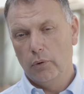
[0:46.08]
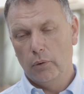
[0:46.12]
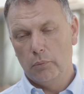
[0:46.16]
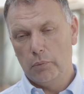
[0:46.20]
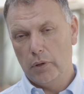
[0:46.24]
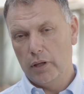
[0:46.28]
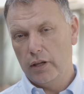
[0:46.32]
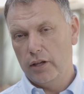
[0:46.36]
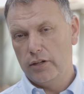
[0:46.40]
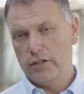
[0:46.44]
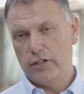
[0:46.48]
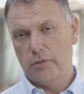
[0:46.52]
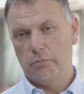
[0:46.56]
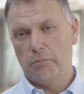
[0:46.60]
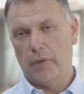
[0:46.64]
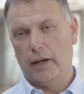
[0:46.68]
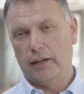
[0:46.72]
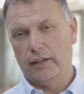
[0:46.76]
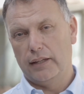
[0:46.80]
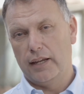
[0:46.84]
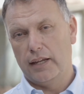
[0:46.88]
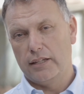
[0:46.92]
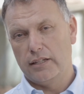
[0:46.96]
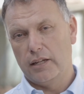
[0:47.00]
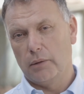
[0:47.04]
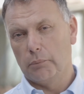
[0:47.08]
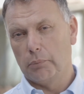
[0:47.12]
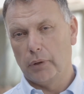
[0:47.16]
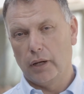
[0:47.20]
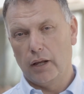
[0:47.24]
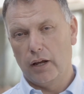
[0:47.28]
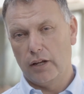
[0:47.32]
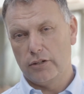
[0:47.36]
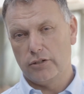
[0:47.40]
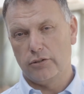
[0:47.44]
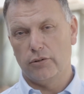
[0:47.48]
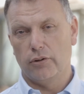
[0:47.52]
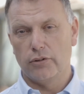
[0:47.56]
We'll be using magnetic
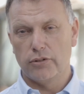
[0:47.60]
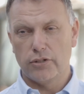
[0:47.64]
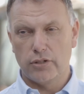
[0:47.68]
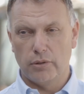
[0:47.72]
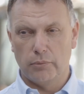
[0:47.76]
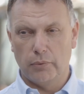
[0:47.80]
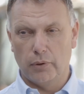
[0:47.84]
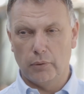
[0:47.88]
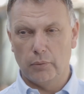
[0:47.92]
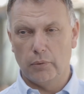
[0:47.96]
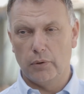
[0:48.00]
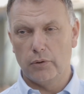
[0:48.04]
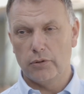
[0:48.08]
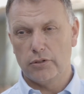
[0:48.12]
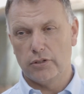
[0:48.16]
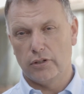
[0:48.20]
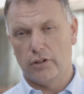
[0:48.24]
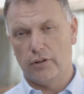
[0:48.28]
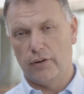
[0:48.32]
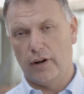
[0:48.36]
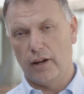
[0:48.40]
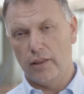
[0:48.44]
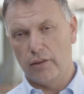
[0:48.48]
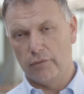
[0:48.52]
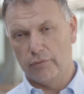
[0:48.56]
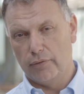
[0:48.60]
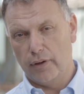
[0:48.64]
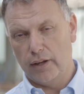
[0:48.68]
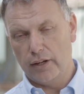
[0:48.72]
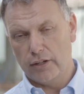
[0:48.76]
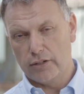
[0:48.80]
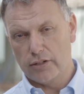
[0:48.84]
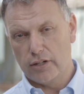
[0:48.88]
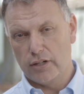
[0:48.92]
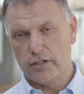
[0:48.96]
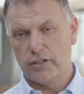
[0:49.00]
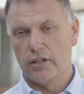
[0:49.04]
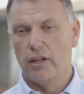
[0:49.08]
plaster on some of the walls to create the
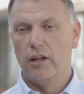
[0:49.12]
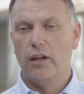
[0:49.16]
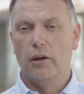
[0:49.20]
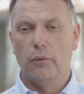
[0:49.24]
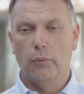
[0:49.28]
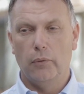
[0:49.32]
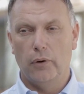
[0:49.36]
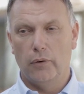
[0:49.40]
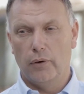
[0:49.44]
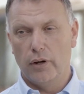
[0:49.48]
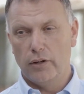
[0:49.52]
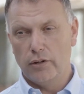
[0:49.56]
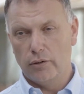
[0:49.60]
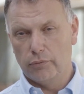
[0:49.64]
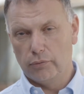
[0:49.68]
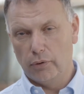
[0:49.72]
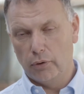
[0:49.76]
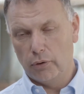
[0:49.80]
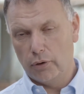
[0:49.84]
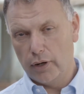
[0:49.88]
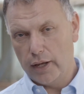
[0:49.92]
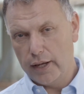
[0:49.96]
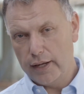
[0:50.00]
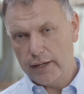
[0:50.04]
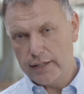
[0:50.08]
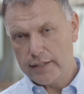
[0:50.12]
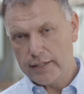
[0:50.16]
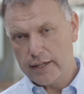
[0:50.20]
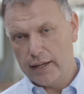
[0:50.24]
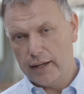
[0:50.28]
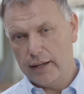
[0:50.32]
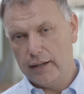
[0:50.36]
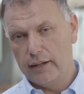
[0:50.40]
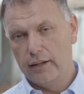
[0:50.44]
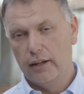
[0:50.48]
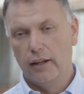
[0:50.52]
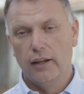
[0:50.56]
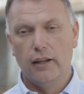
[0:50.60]
features. We're underfloor
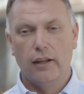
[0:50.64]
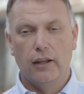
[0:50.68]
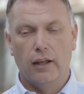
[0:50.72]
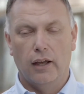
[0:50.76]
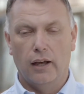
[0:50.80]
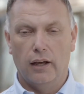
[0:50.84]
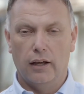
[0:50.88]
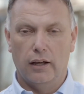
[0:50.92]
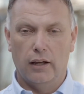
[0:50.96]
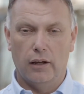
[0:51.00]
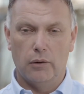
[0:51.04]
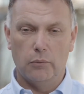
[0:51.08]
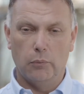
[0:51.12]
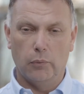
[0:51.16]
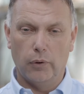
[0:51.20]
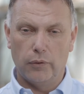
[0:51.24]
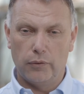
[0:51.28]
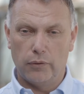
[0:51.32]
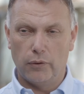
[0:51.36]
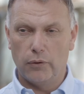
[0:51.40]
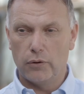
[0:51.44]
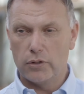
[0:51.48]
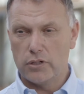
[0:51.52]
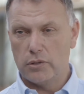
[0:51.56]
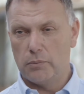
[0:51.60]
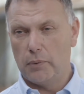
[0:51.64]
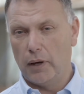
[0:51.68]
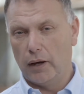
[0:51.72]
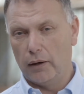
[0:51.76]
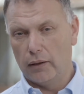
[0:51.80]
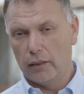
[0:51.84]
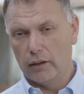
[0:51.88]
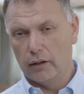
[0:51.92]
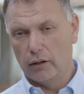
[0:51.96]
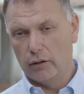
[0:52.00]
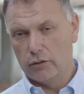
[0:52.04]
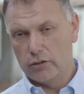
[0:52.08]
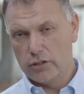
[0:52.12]
heating. We thought
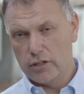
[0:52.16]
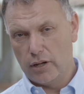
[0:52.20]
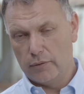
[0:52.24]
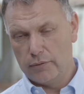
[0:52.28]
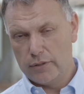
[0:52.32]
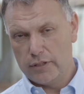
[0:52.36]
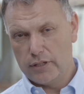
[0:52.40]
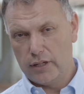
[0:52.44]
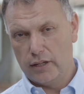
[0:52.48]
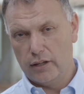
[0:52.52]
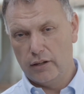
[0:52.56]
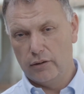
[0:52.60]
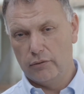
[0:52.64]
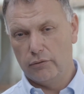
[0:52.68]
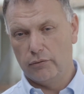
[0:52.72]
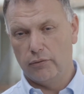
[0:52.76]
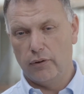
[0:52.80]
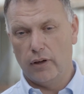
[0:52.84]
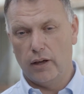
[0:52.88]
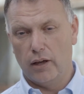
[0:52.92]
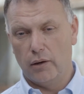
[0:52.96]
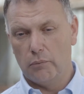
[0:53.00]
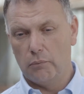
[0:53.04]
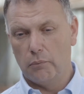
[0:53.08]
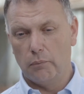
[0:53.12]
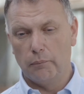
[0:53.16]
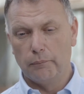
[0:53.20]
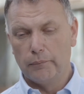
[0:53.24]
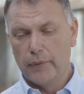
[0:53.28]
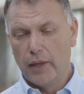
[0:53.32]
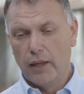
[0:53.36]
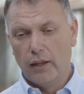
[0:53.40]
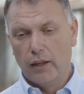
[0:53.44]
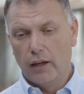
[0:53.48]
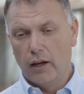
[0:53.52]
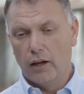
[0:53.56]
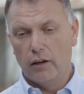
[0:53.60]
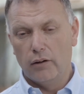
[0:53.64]
about the longevity of the
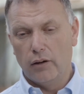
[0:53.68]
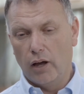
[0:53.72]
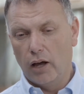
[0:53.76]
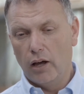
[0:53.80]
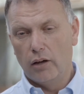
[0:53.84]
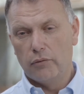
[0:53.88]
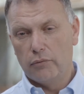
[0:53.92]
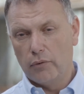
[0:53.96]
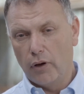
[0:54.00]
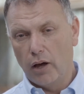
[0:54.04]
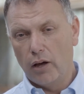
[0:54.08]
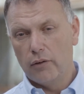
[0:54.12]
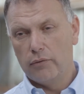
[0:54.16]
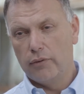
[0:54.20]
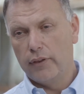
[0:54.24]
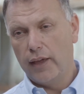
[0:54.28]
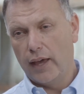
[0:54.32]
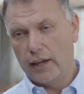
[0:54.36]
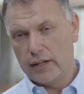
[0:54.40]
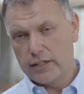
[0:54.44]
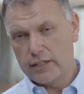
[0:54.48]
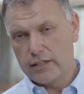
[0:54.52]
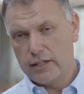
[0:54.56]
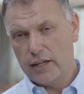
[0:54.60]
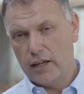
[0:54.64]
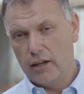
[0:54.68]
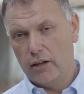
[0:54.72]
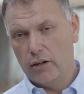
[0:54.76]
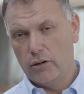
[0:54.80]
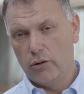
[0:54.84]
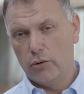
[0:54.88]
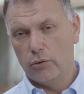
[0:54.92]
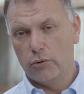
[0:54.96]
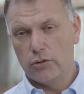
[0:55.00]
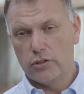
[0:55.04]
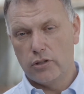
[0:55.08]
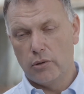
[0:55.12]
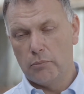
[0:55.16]

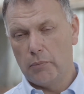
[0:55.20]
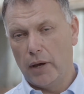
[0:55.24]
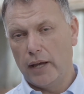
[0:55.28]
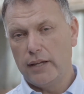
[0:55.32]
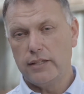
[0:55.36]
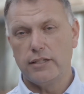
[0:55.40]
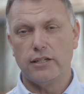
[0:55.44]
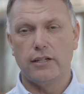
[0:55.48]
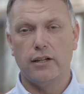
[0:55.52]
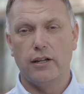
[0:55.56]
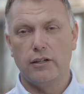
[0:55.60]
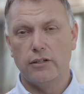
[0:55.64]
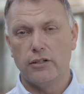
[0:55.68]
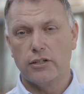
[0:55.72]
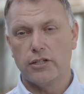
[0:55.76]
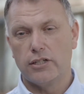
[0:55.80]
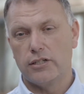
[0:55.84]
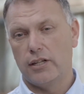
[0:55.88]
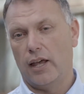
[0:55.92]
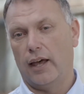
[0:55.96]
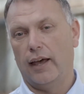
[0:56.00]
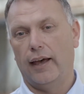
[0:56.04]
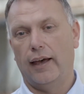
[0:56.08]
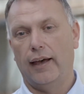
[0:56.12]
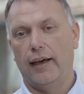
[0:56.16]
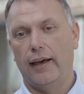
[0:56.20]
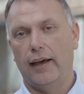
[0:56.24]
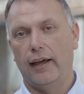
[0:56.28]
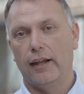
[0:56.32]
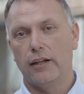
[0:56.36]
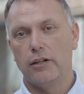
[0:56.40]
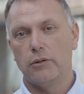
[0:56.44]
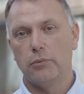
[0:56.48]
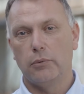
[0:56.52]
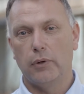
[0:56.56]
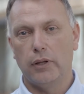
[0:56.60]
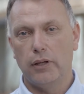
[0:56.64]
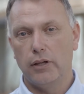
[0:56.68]
externals, the maintenance,
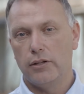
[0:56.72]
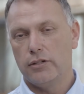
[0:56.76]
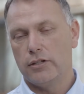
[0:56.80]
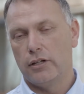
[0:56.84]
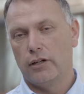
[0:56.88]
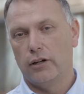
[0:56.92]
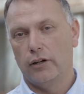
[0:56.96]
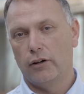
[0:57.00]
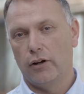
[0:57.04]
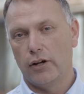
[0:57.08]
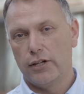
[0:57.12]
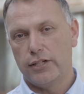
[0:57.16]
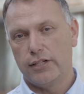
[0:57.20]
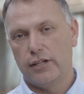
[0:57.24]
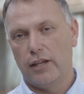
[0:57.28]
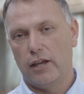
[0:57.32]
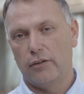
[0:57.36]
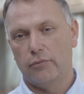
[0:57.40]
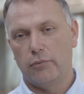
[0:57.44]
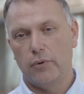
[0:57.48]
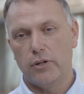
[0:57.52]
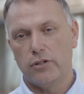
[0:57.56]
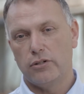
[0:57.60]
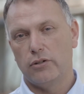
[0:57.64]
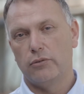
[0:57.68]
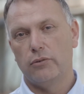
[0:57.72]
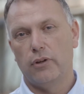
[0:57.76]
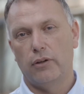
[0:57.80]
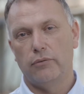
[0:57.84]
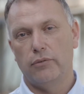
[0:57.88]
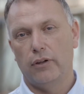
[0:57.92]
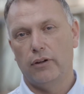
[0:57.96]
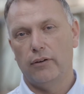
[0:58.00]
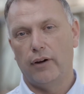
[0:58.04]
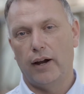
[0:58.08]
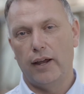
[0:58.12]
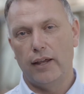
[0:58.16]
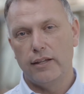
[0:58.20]
and we're using an ICF which will give
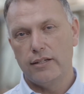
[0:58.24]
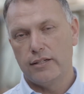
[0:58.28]
you great